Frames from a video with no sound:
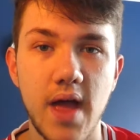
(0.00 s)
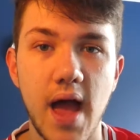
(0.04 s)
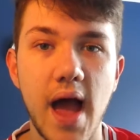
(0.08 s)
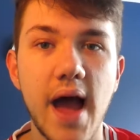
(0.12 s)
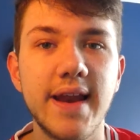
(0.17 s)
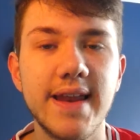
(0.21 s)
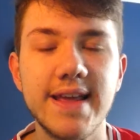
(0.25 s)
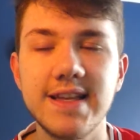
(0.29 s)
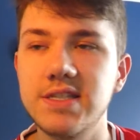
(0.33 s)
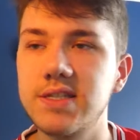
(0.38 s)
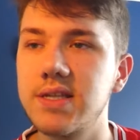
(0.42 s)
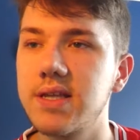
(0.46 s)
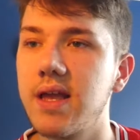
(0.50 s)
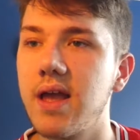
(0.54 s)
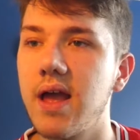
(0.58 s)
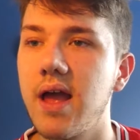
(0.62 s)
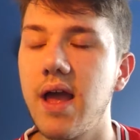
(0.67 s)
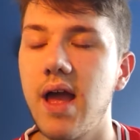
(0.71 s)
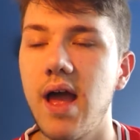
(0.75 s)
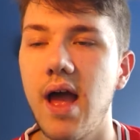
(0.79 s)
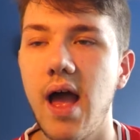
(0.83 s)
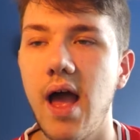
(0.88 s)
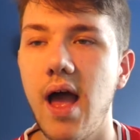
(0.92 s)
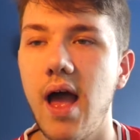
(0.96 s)
And it's
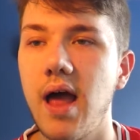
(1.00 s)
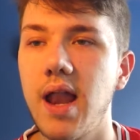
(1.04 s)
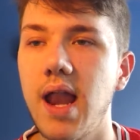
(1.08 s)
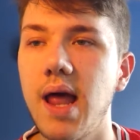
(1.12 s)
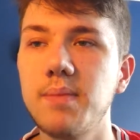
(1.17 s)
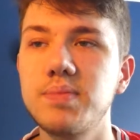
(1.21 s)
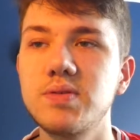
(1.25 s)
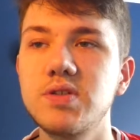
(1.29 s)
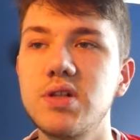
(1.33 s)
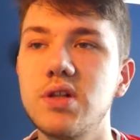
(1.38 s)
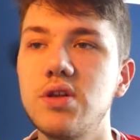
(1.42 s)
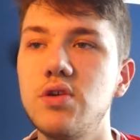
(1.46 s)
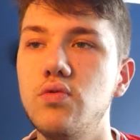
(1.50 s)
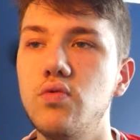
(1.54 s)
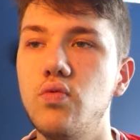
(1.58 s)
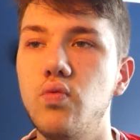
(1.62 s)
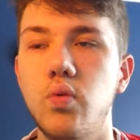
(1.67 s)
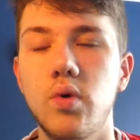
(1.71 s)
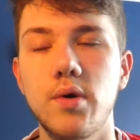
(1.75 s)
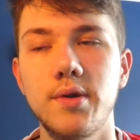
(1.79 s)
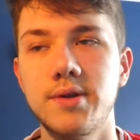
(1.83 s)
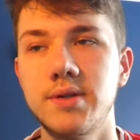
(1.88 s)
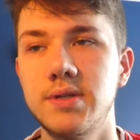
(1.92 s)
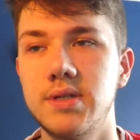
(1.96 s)
an absolute
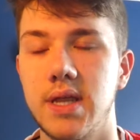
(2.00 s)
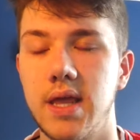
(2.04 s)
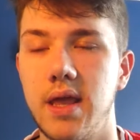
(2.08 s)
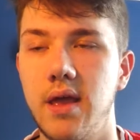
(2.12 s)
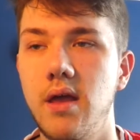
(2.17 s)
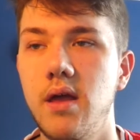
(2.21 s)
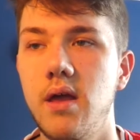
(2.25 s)
wonder